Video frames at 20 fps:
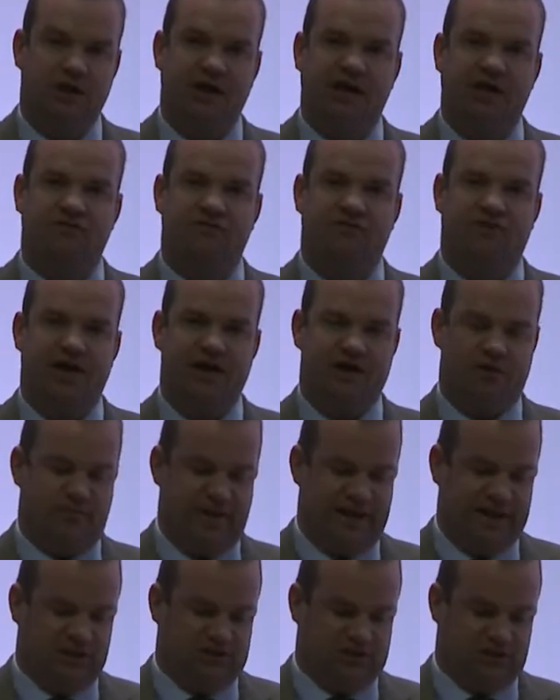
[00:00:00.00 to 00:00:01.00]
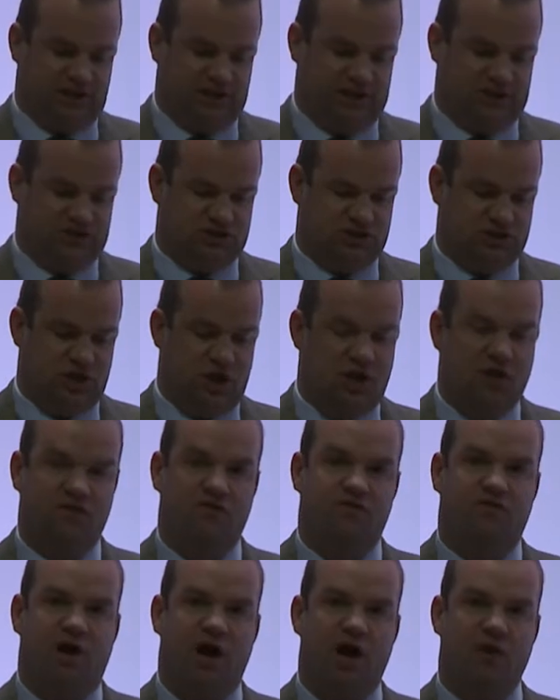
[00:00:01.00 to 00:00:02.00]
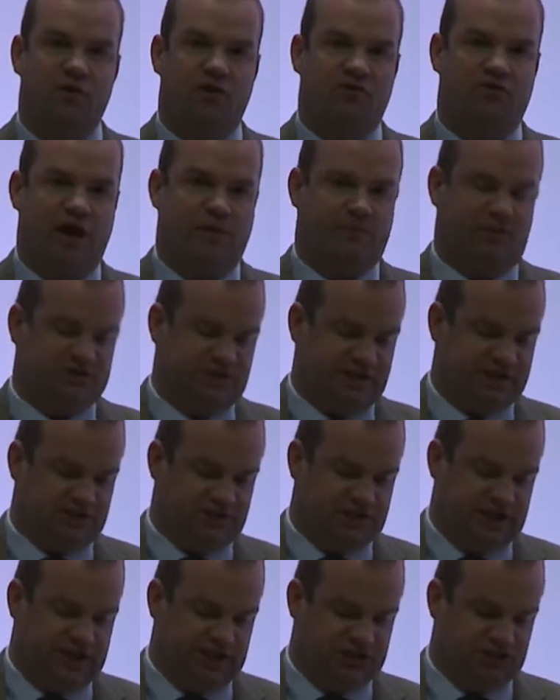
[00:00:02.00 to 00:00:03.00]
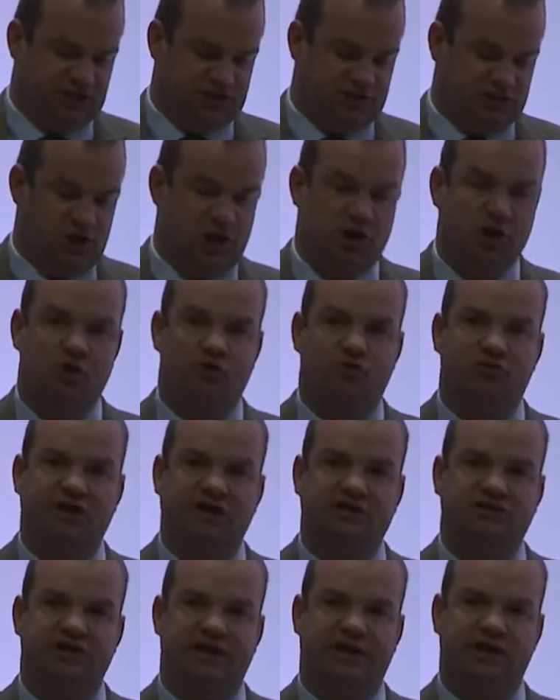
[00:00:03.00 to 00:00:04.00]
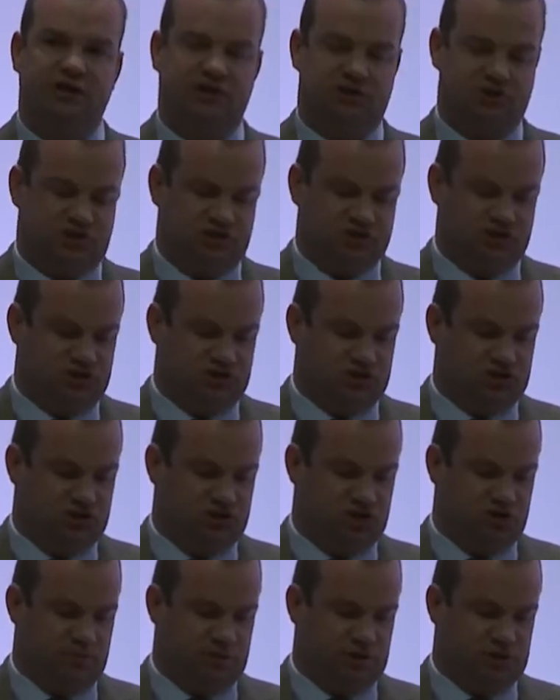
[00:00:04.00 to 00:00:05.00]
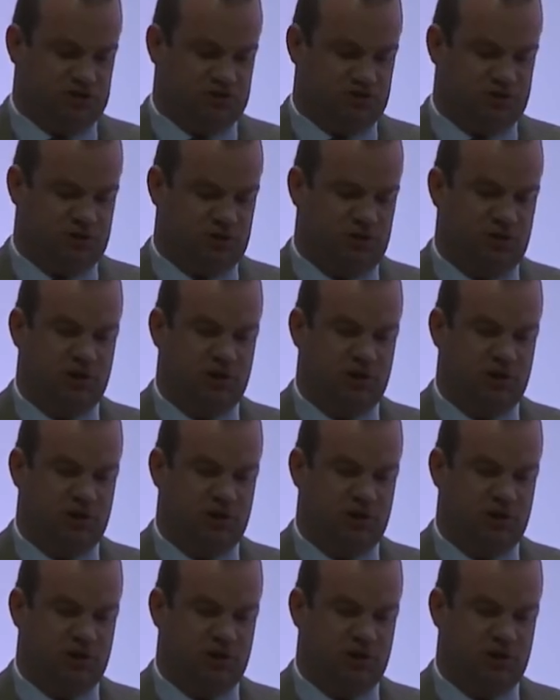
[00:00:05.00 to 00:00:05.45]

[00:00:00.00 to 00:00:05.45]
environmentalists, farmer representation, retailers and consumers.